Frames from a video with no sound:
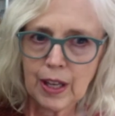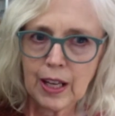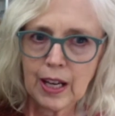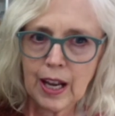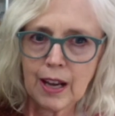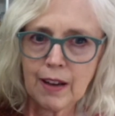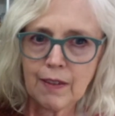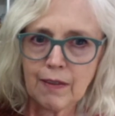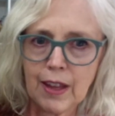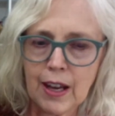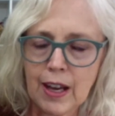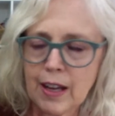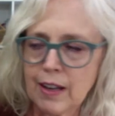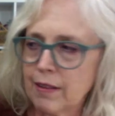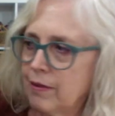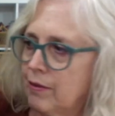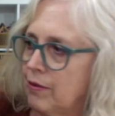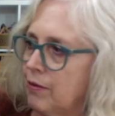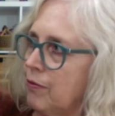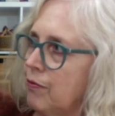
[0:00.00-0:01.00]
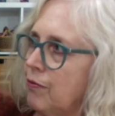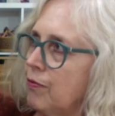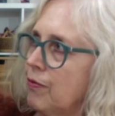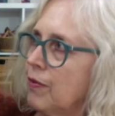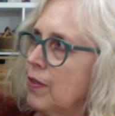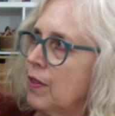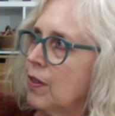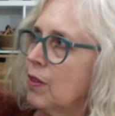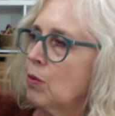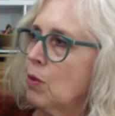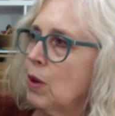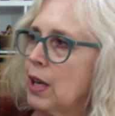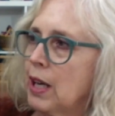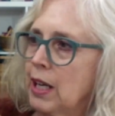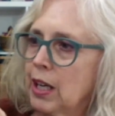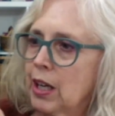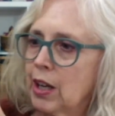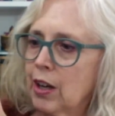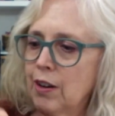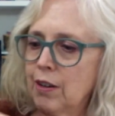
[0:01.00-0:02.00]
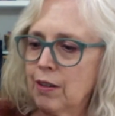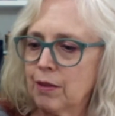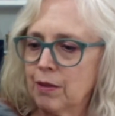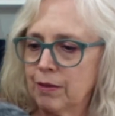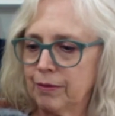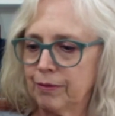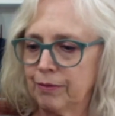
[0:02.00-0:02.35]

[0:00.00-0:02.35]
have that ready to go.